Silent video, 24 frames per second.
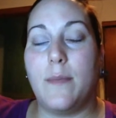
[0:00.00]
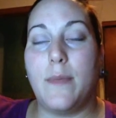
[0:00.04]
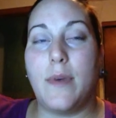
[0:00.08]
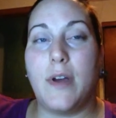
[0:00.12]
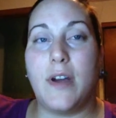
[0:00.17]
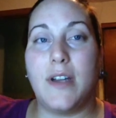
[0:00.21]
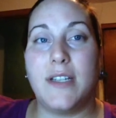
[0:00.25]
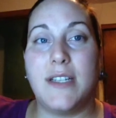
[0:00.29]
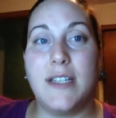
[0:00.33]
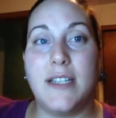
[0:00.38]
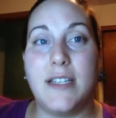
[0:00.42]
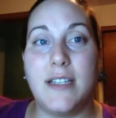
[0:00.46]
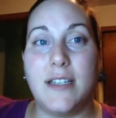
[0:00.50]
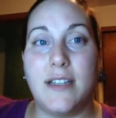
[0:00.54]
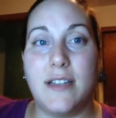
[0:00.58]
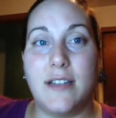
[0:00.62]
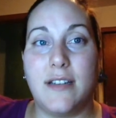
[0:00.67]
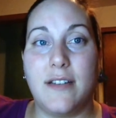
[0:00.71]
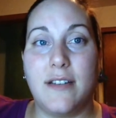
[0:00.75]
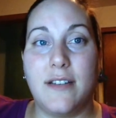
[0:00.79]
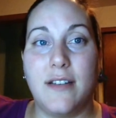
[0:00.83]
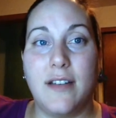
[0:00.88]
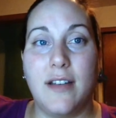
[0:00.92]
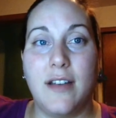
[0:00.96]

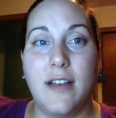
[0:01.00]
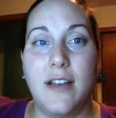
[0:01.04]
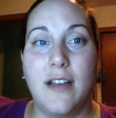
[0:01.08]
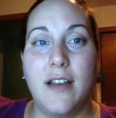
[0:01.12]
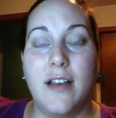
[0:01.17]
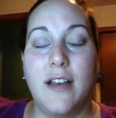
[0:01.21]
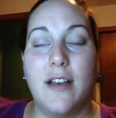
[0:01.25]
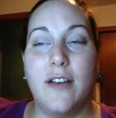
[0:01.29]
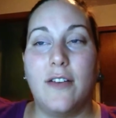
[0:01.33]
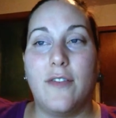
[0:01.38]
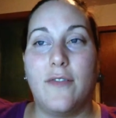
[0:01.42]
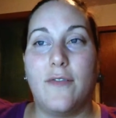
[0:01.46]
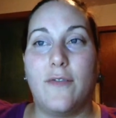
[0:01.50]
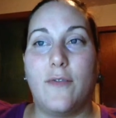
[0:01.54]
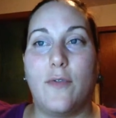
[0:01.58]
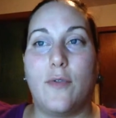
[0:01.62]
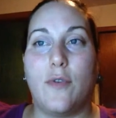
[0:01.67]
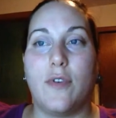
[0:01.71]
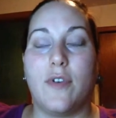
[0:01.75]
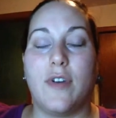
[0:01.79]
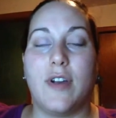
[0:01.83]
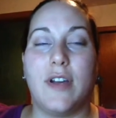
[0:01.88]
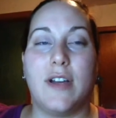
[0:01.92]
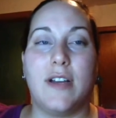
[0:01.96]
audition
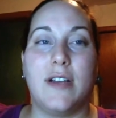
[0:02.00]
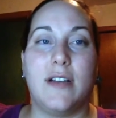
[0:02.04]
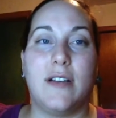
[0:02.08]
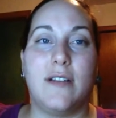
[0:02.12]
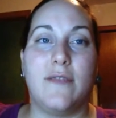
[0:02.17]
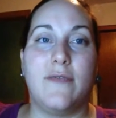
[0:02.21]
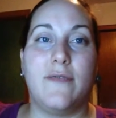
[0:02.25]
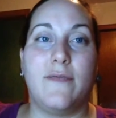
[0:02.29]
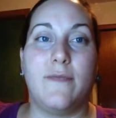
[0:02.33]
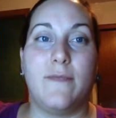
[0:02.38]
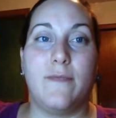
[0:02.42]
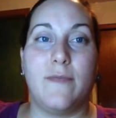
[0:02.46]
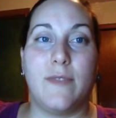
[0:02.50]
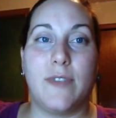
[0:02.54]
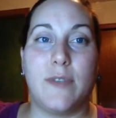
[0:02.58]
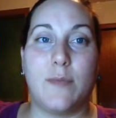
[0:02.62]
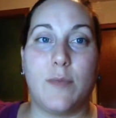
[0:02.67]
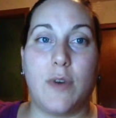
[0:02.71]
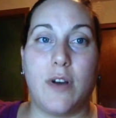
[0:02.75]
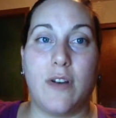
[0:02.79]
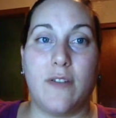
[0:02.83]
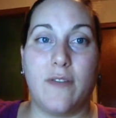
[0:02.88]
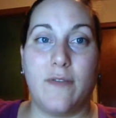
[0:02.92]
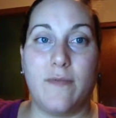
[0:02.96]
for a
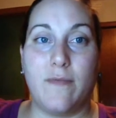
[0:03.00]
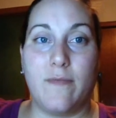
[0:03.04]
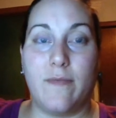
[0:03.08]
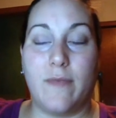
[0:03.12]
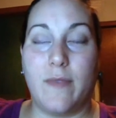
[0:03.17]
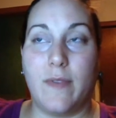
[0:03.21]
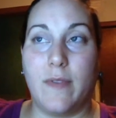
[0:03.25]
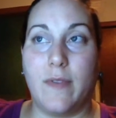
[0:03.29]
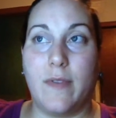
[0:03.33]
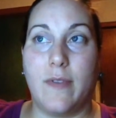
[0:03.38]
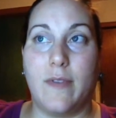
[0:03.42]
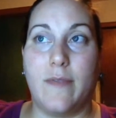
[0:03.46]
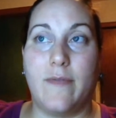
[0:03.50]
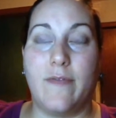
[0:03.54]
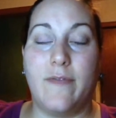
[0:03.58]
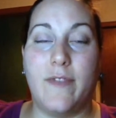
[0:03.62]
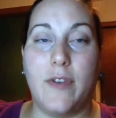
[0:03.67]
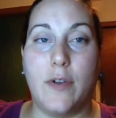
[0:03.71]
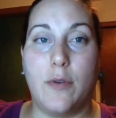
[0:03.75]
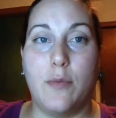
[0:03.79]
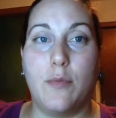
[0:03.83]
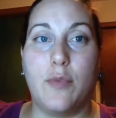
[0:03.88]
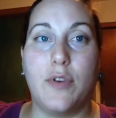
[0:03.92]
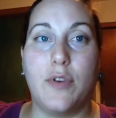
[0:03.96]
small film